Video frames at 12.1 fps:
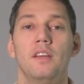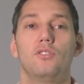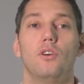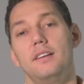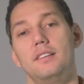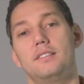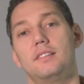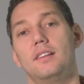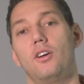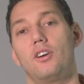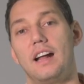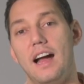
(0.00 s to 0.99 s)
So there is
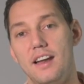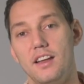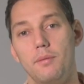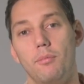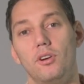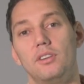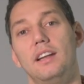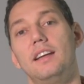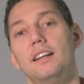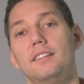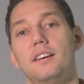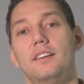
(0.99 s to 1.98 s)
organic
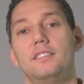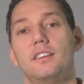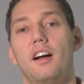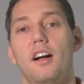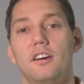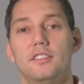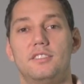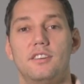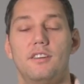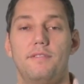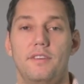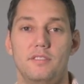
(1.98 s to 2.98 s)
modeling and there is hard
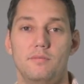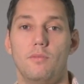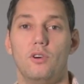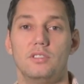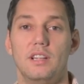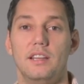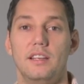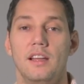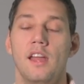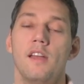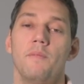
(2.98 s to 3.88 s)
surface modeling.